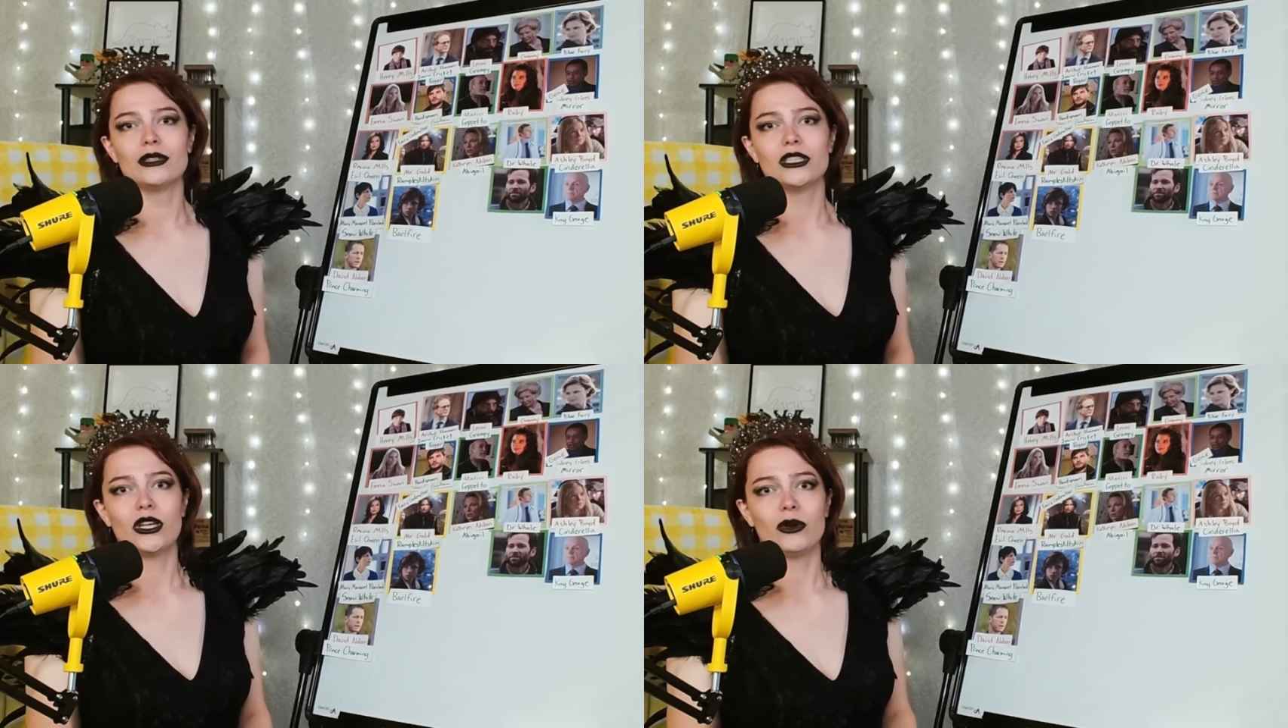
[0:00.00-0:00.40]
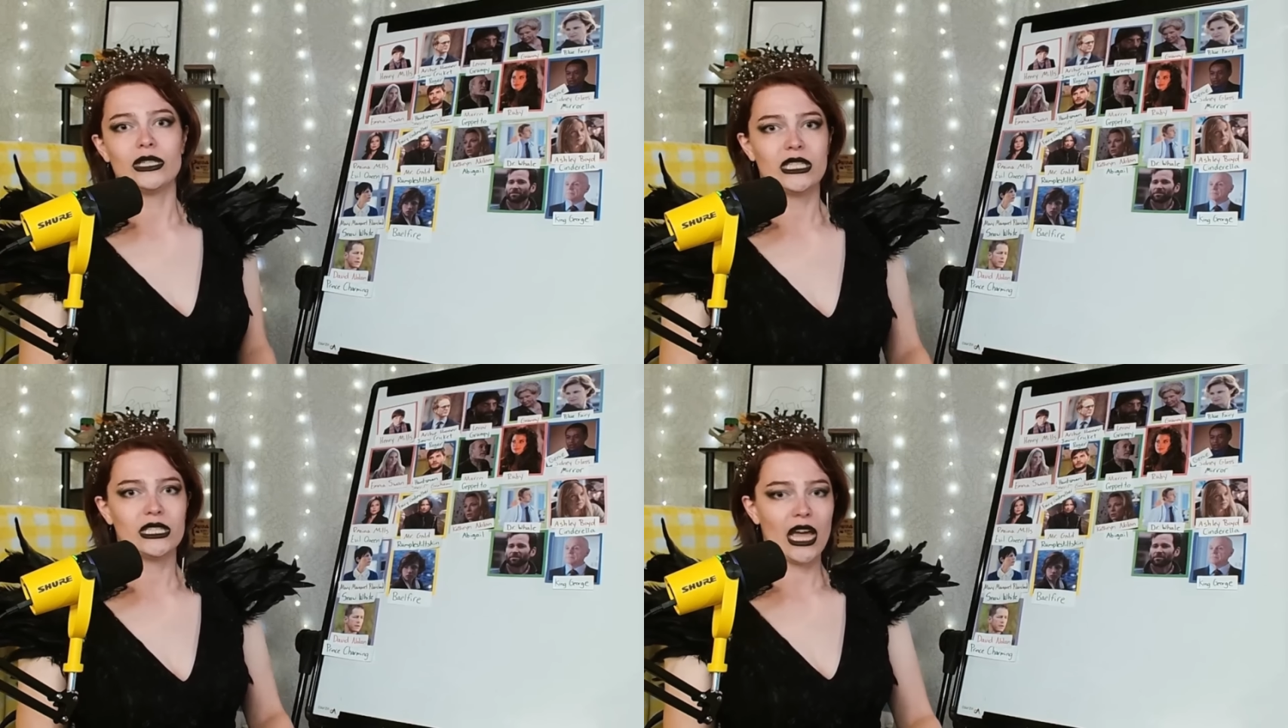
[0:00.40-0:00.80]
So
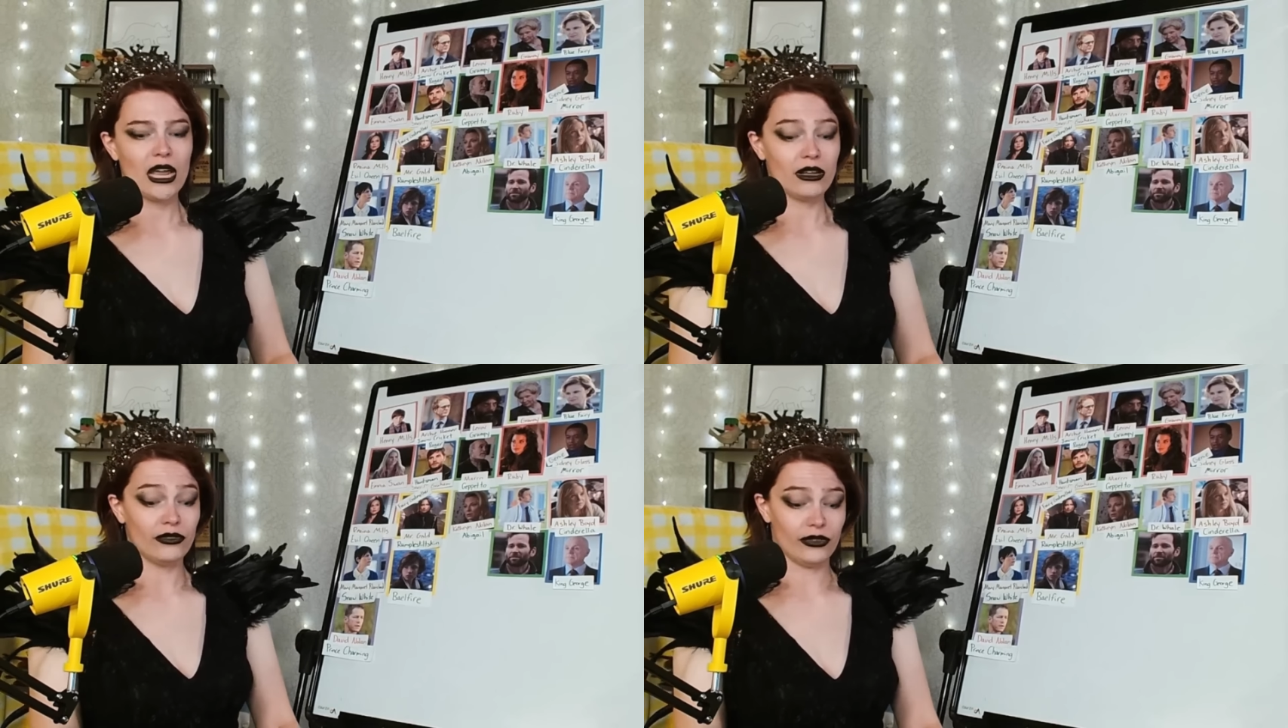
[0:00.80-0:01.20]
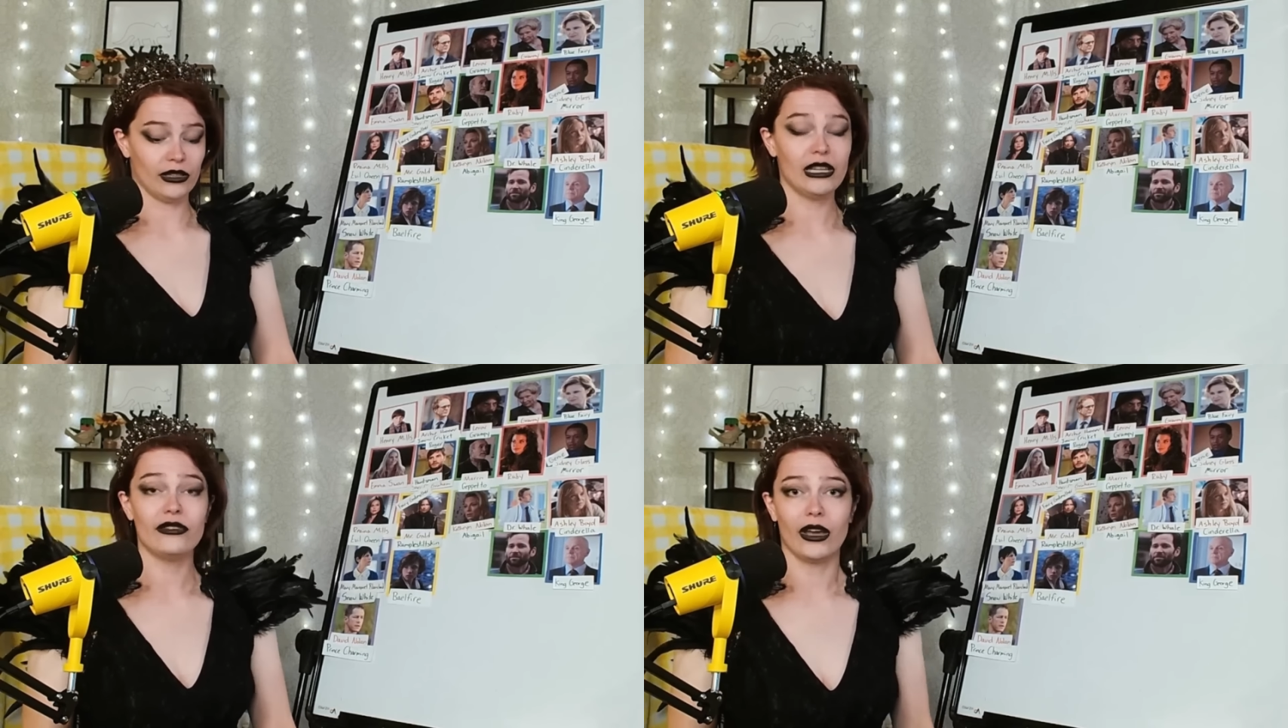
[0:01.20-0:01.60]
instead of
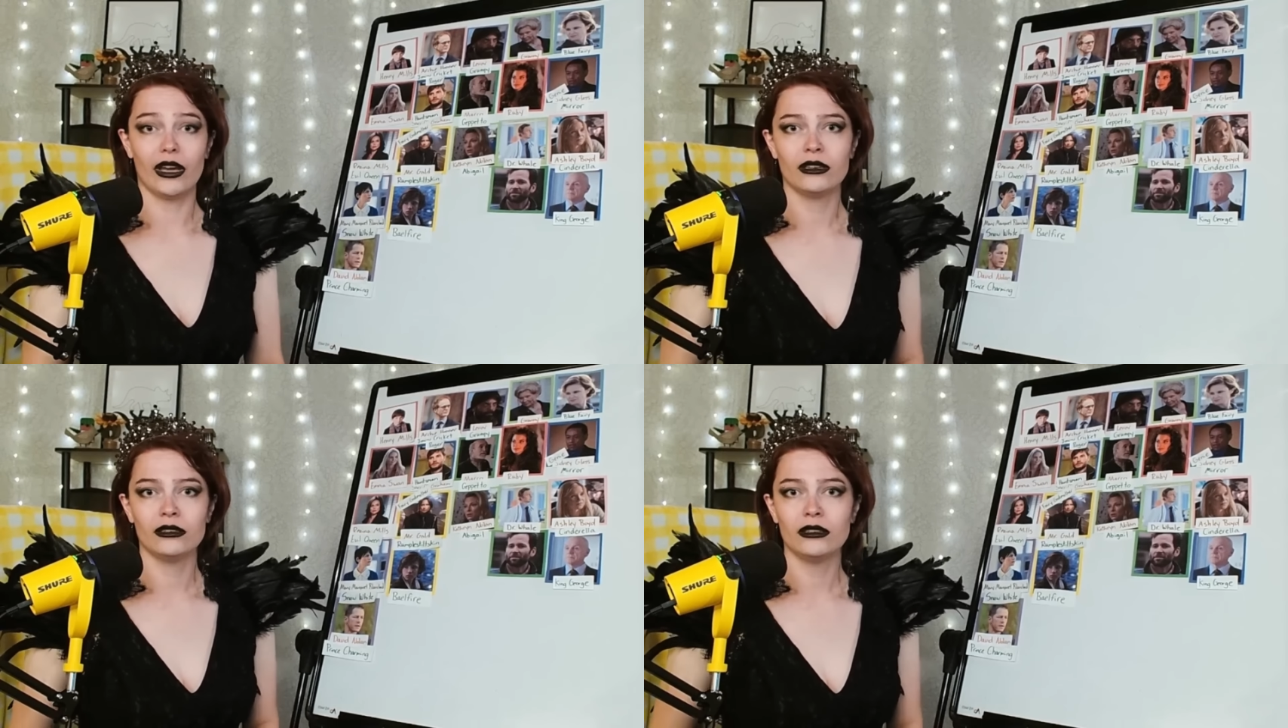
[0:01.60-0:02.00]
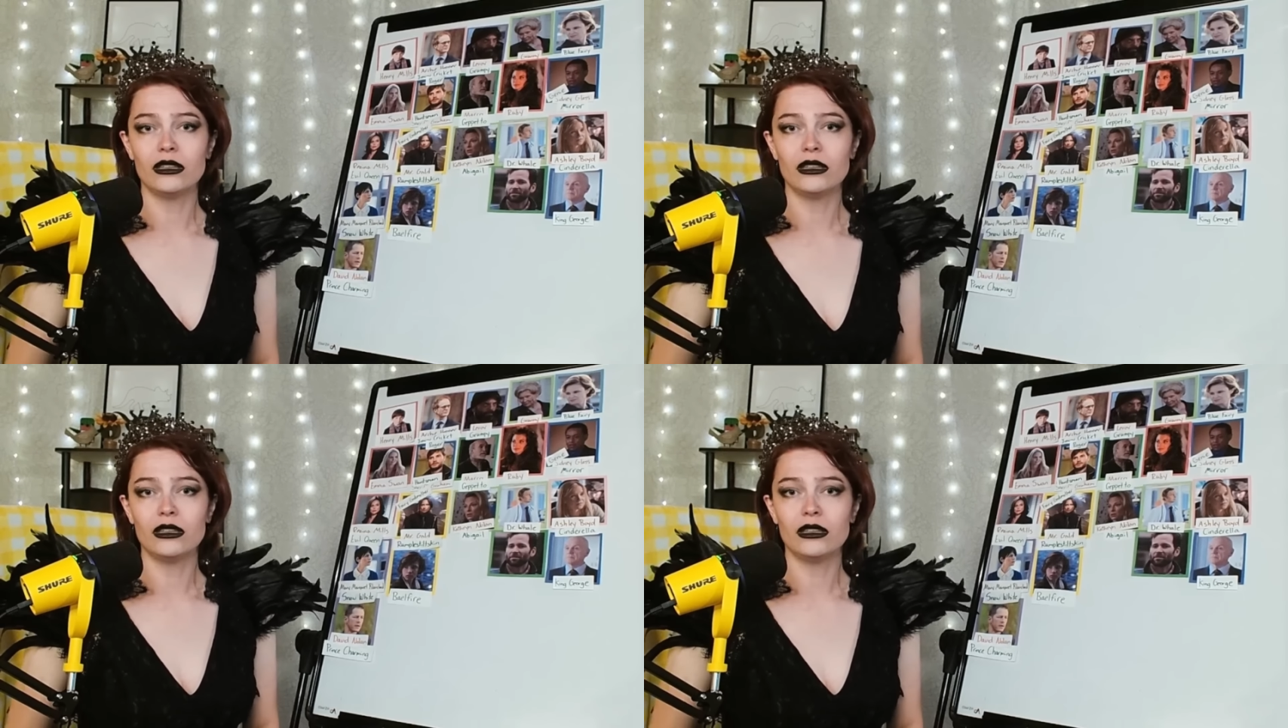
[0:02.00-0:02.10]
leaving